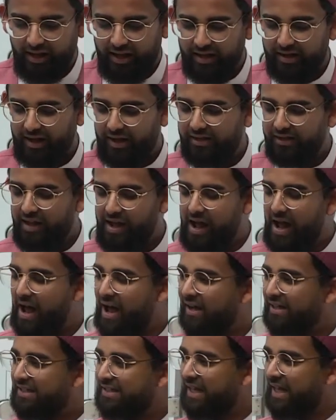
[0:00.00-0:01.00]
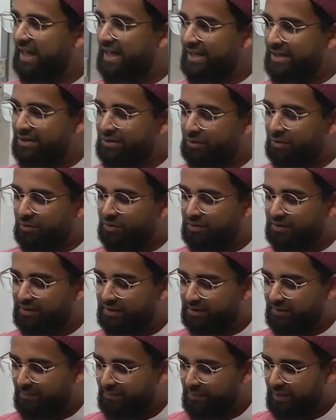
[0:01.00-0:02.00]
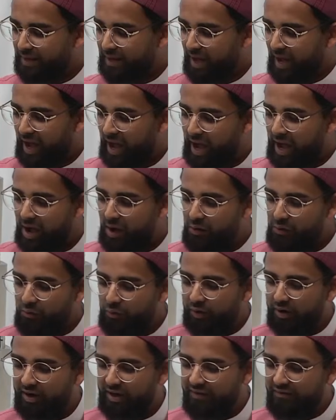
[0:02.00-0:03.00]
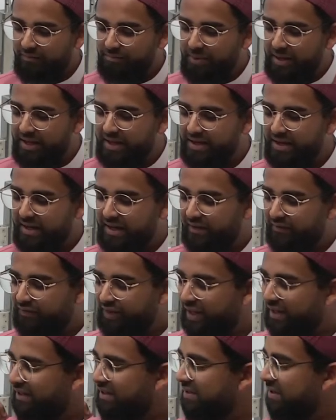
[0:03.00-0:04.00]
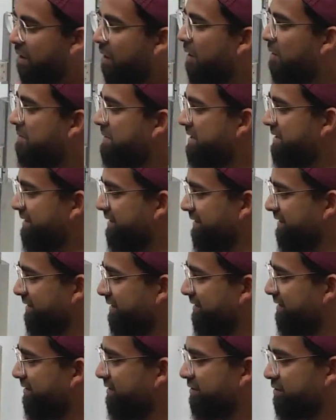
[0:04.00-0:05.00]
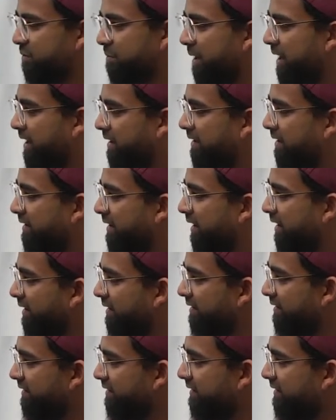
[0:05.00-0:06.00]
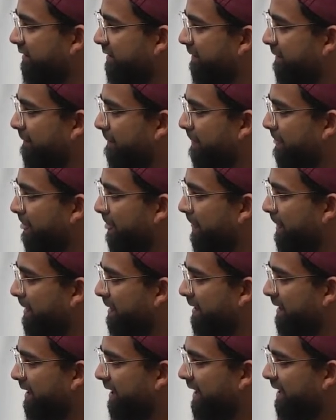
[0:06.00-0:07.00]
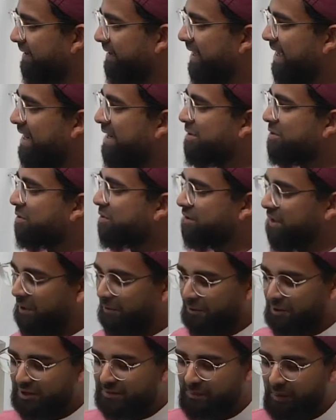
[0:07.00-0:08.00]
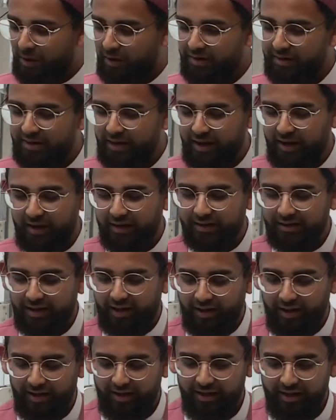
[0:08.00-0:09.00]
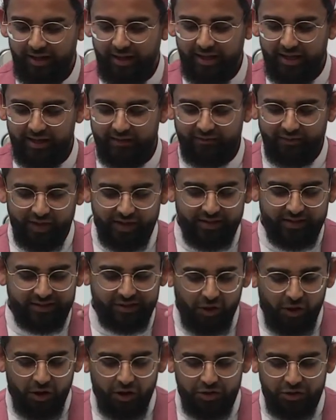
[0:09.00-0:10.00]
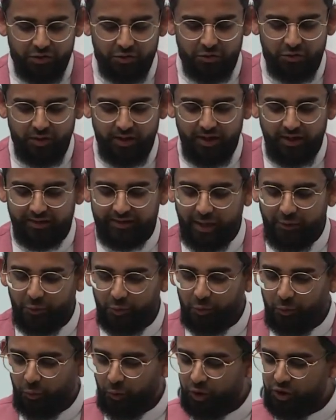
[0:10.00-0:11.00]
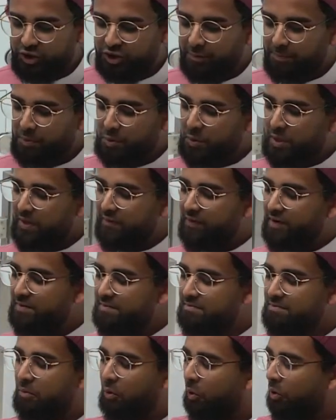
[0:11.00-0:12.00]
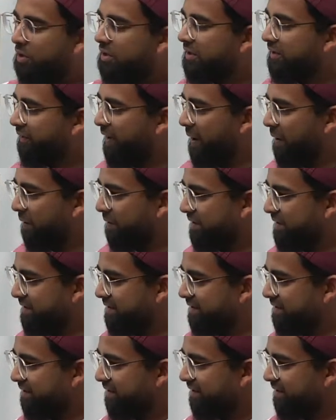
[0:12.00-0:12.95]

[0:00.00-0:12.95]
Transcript: And Allah asked the angels, How would it have been if they saw me? Subhanallah. And the angels, they respond, Ya Allah, if they saw you, they would worship you even more devoutly.